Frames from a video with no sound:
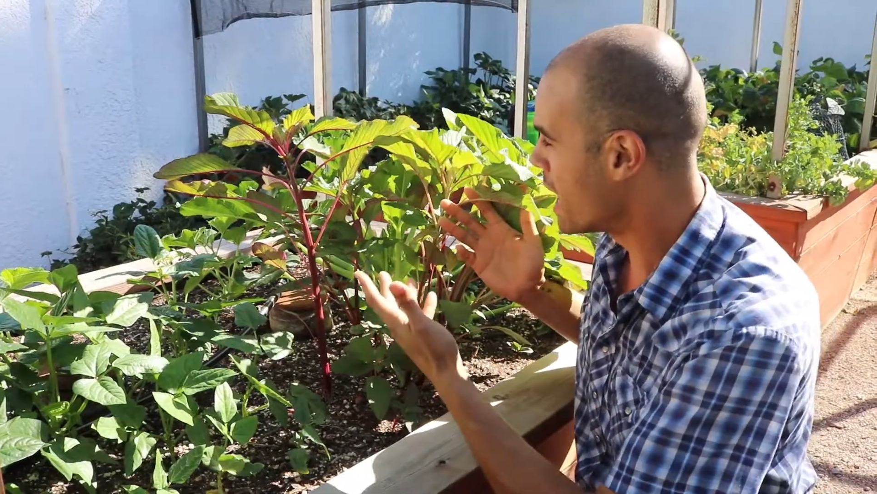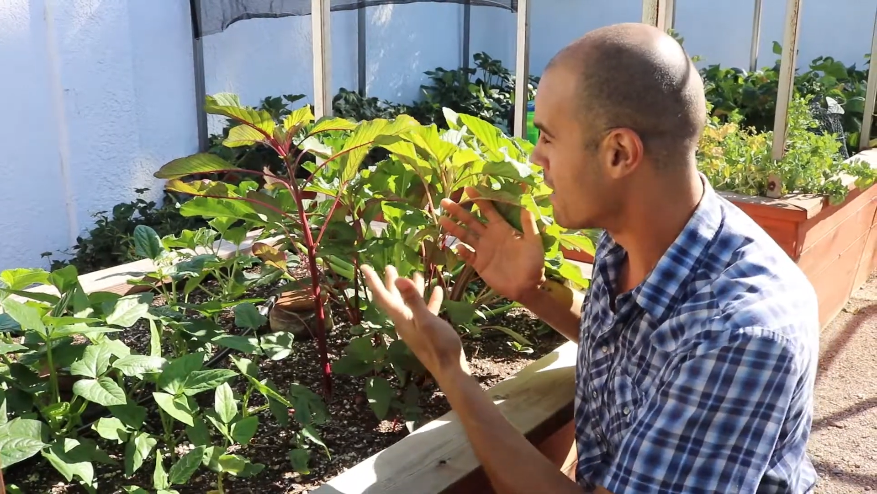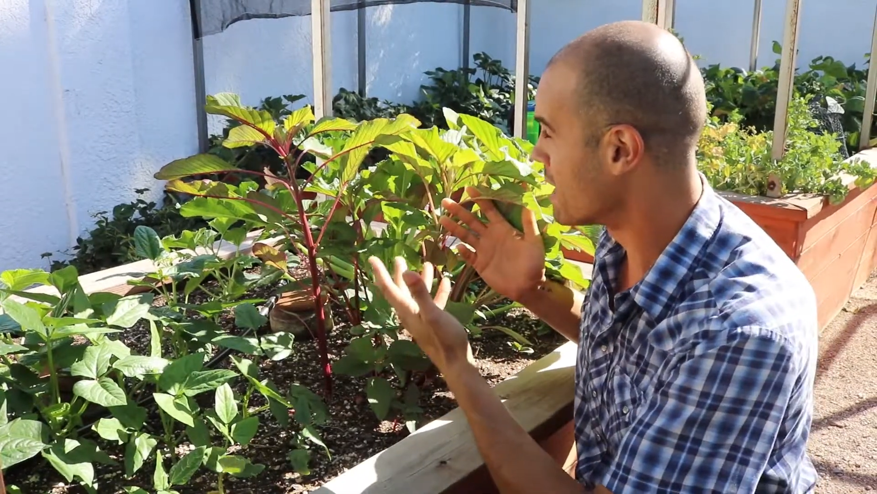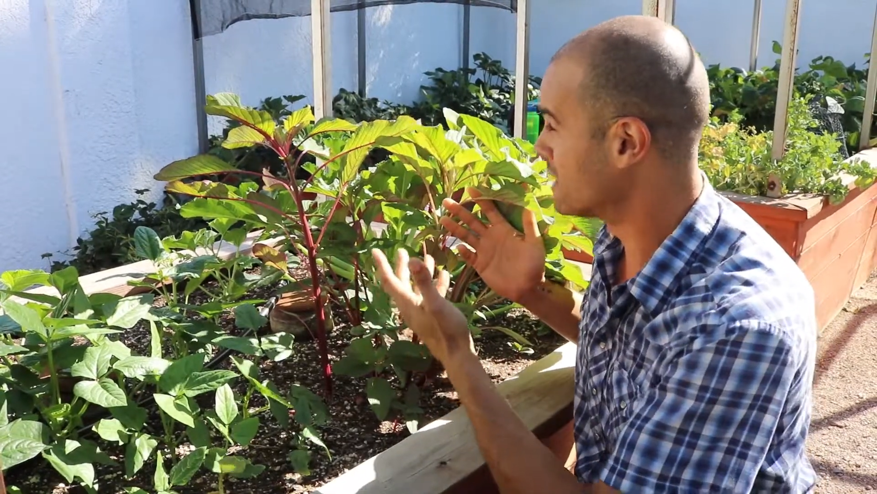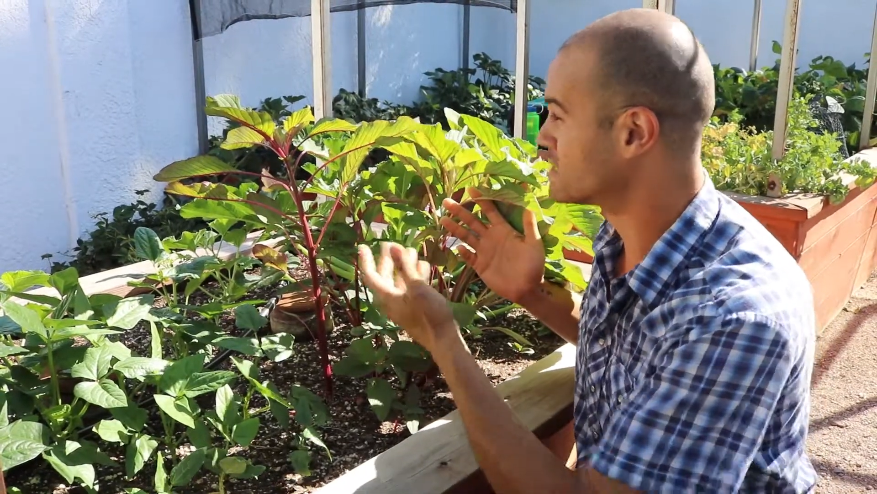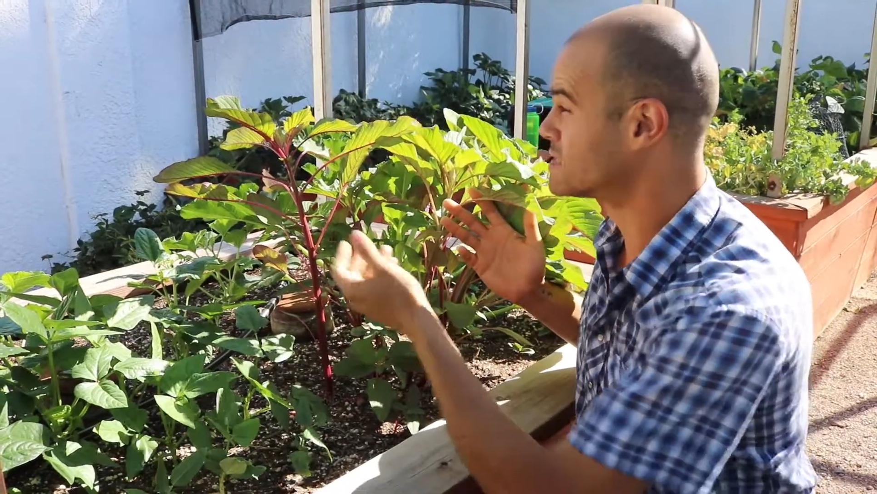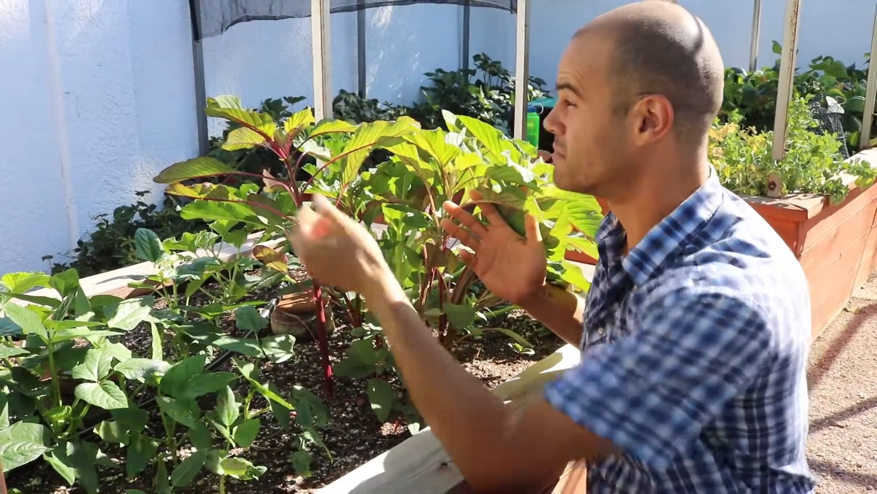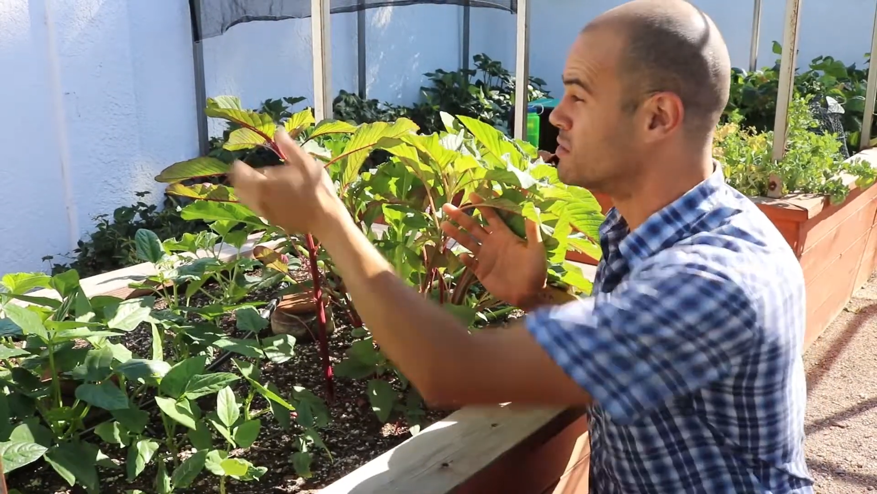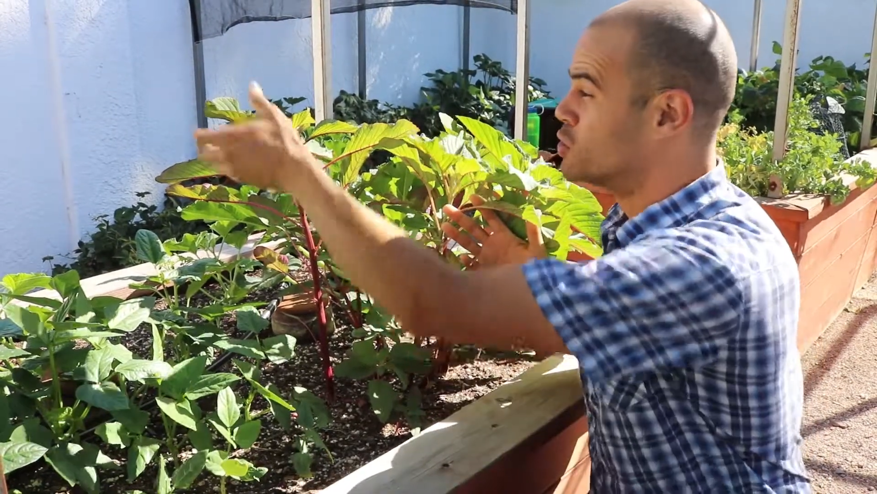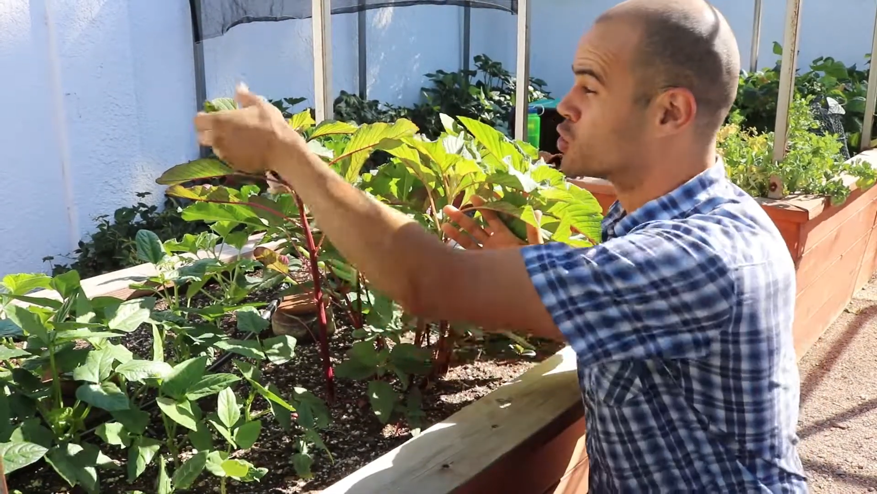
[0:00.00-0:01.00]

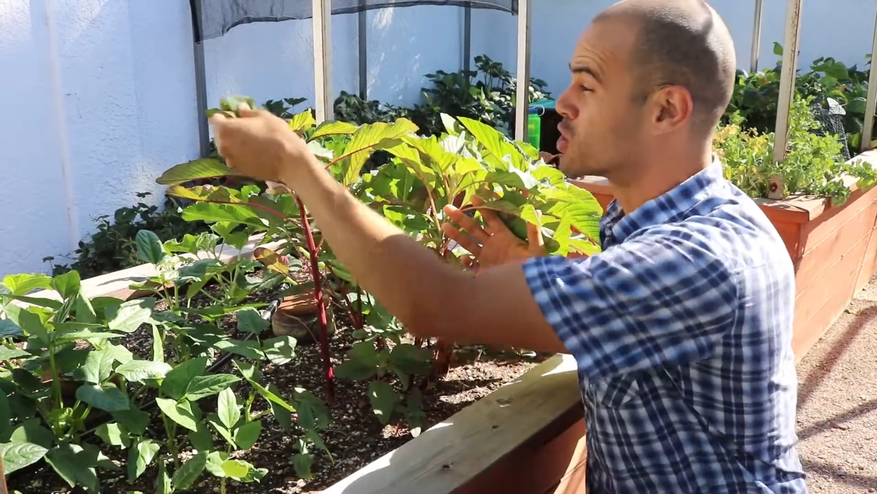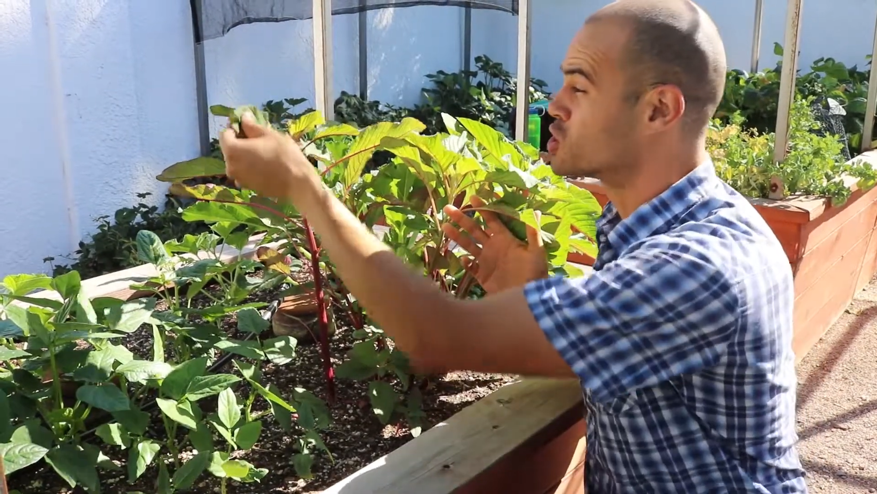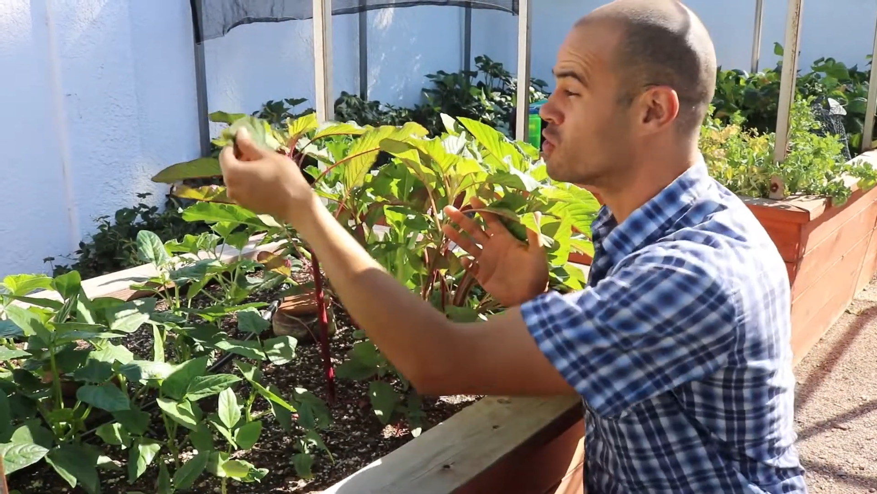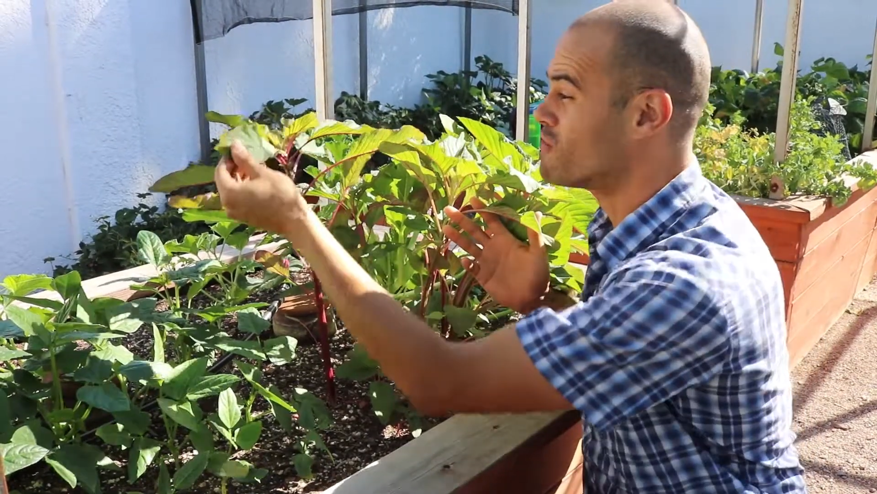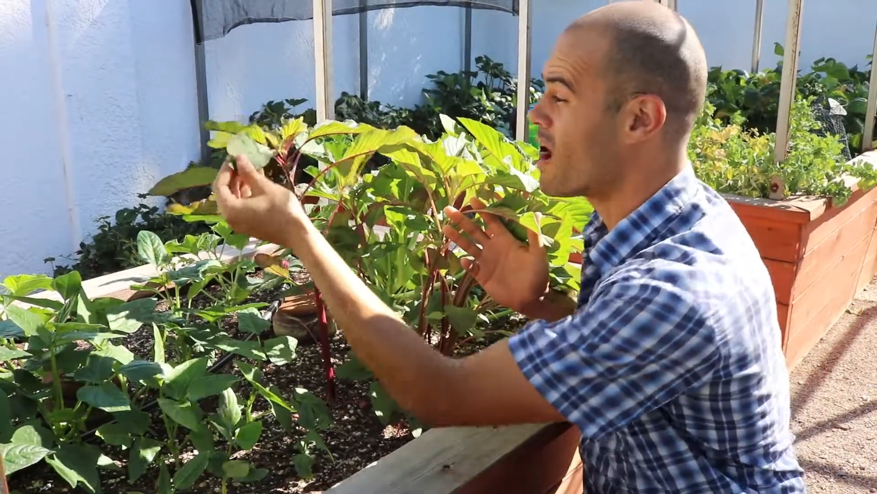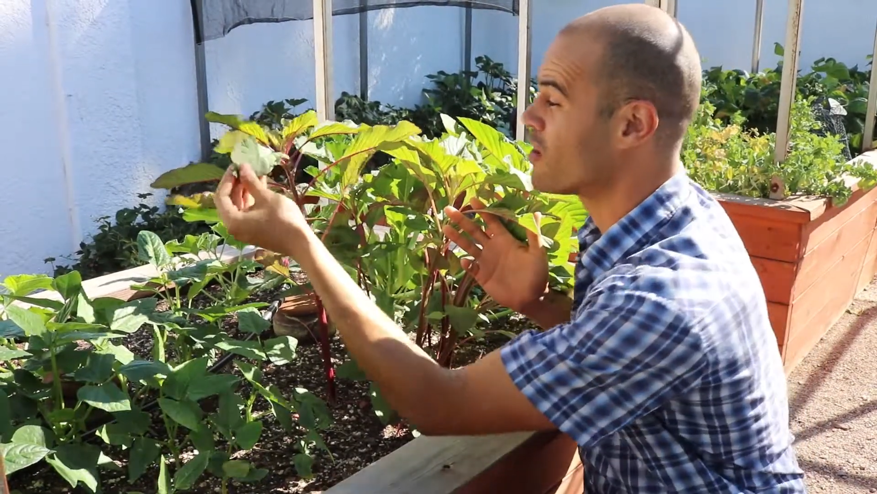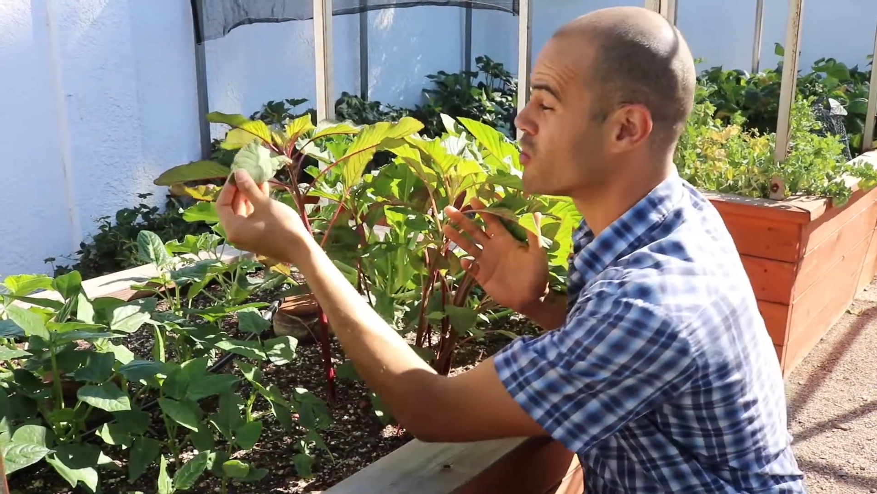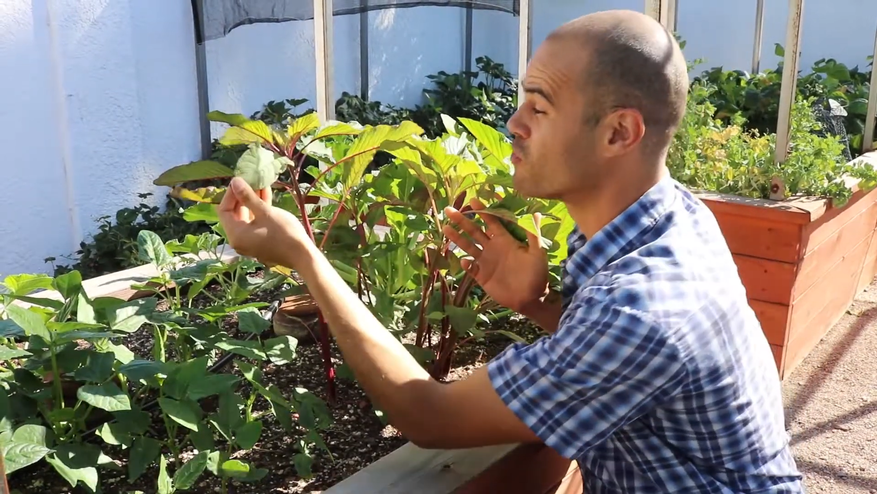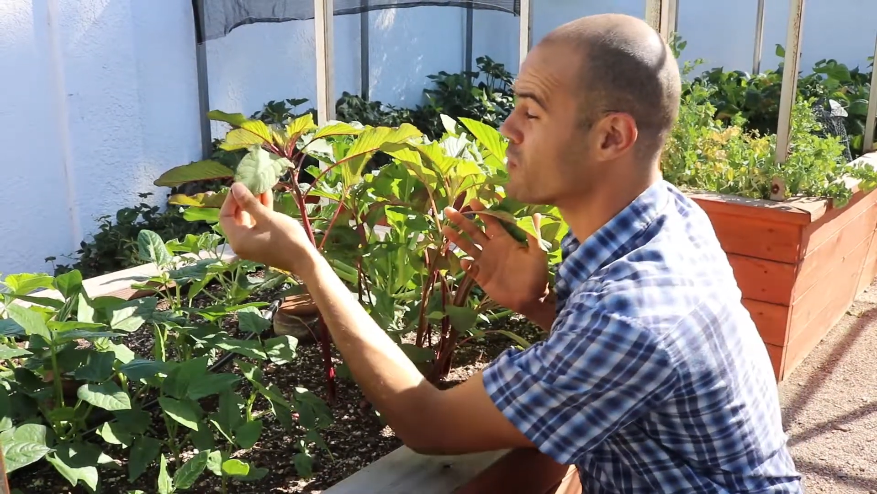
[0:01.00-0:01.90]
its nutritional value